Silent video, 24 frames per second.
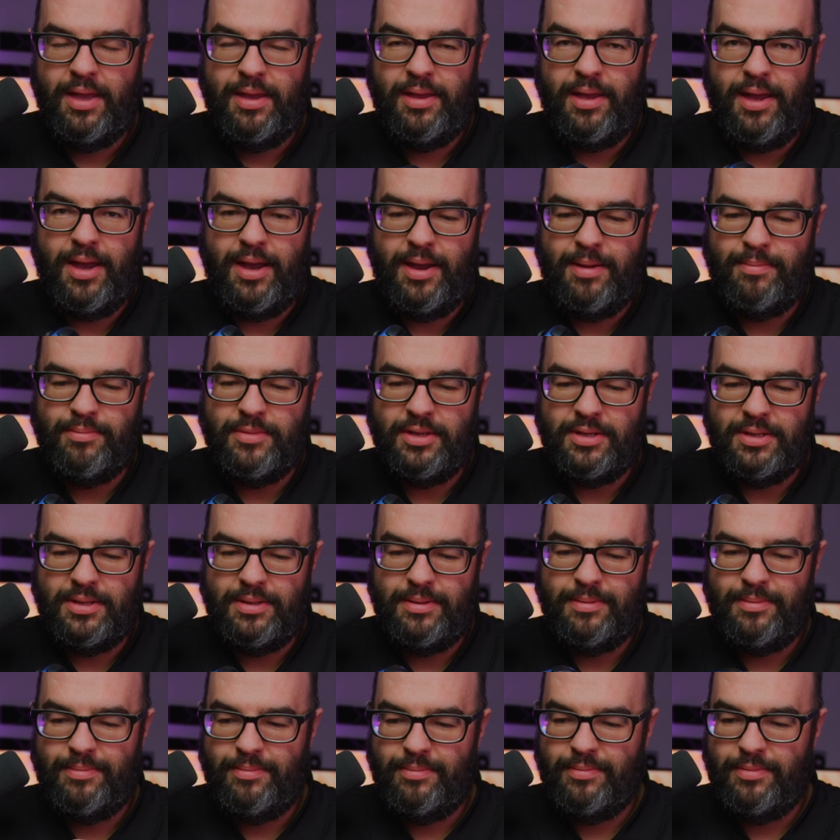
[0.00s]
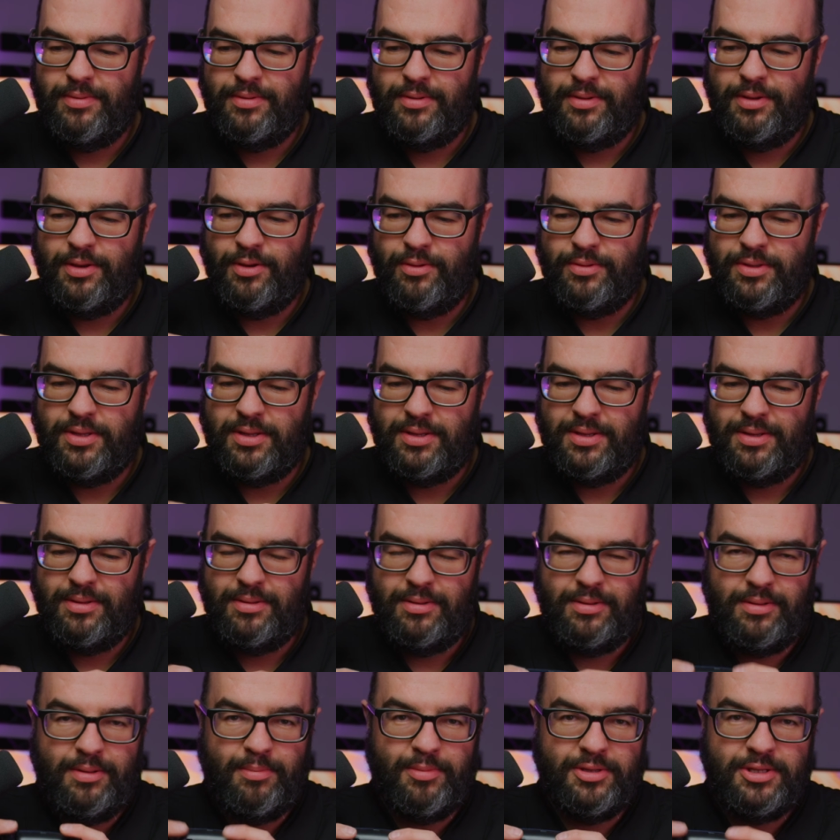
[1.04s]
The
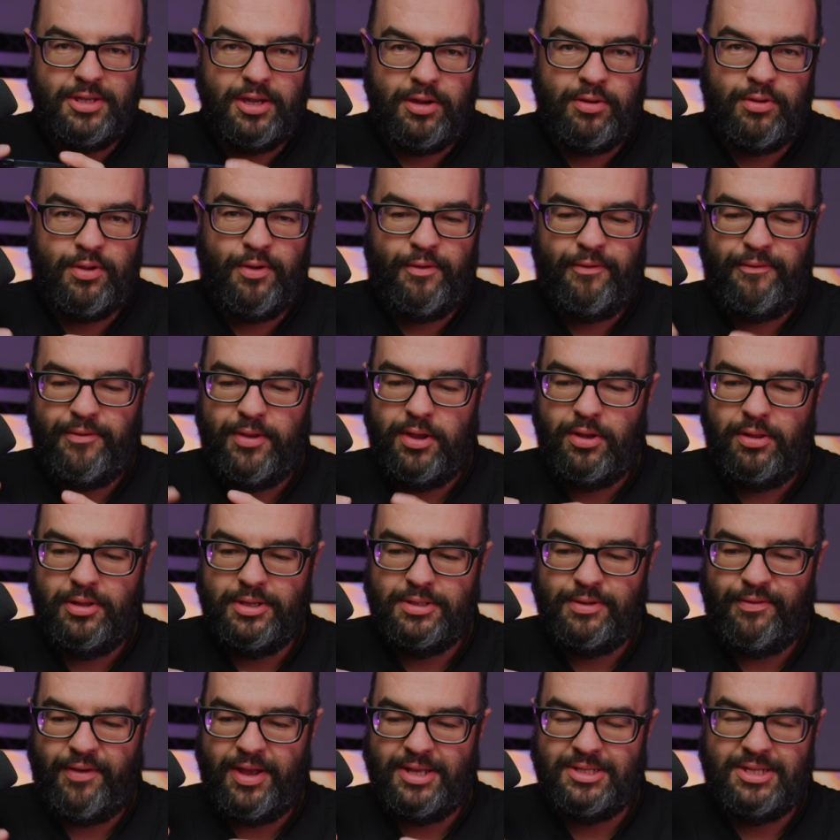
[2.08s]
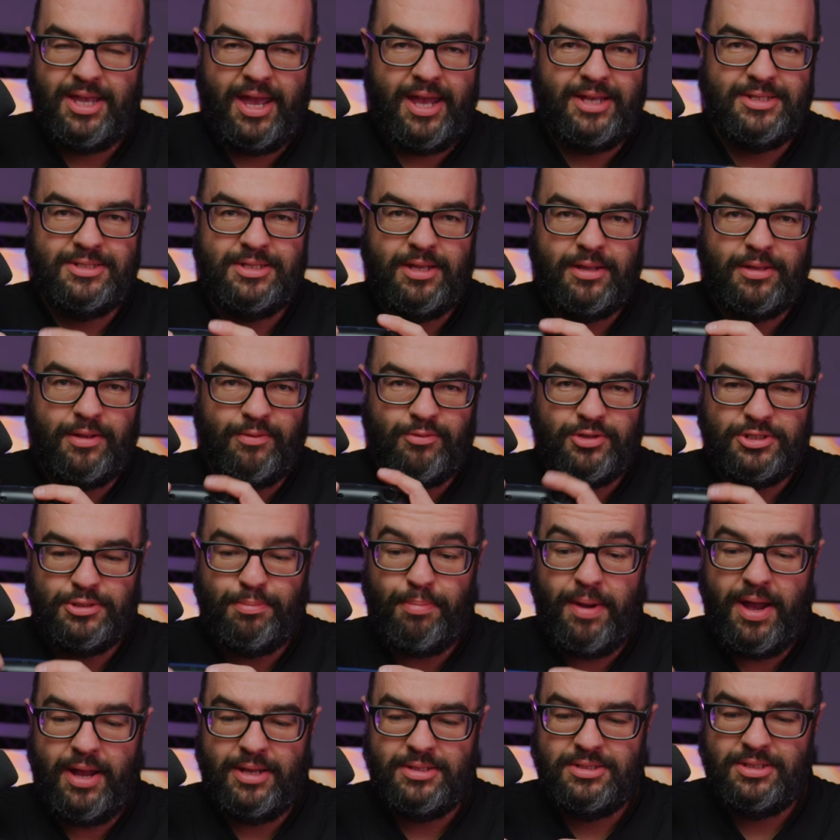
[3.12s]
material feel is fantastic. The
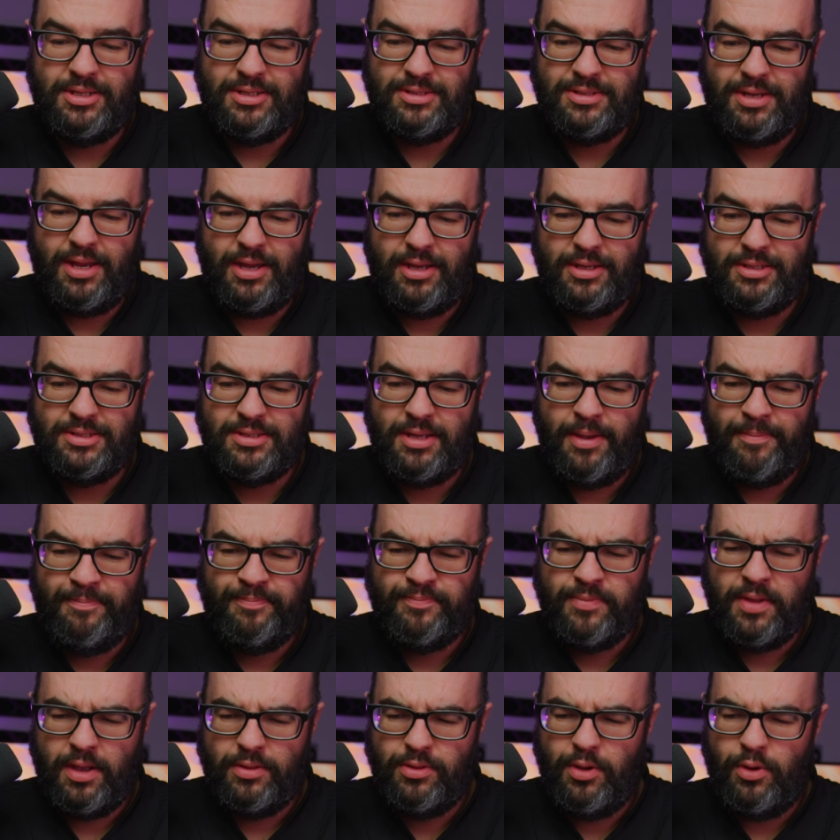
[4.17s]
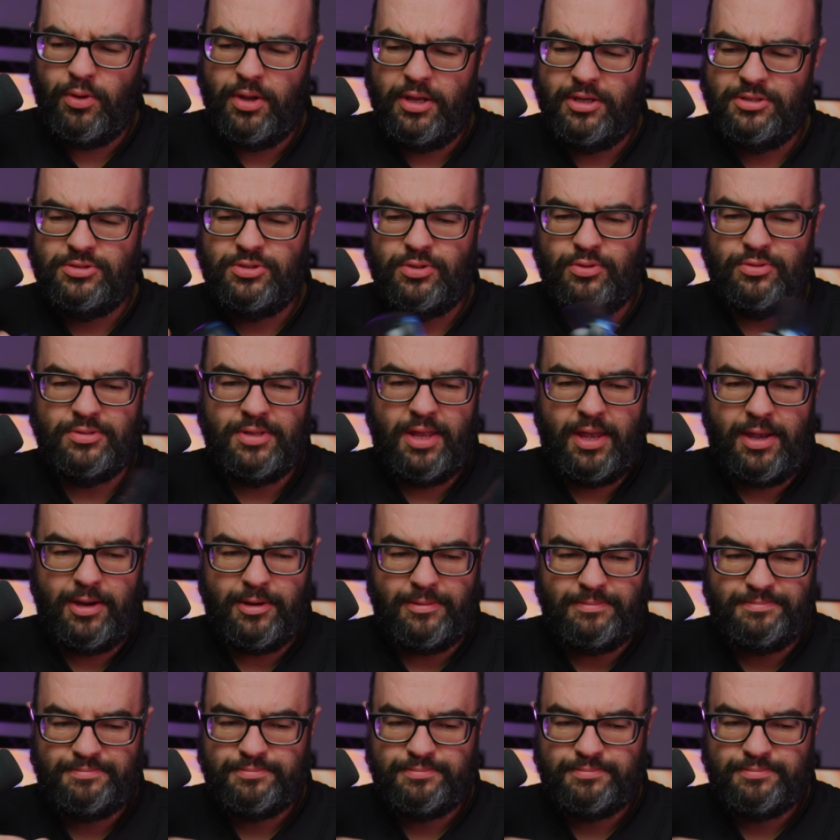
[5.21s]
response is nice. No issues there.